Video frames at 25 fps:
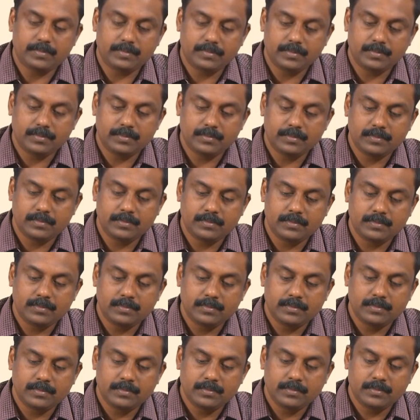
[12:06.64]

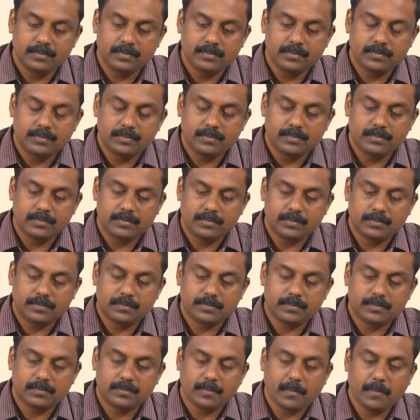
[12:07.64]

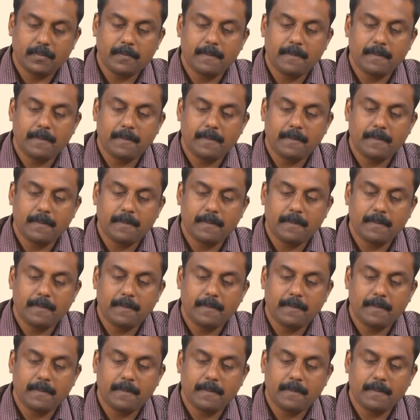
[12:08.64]
[no speech]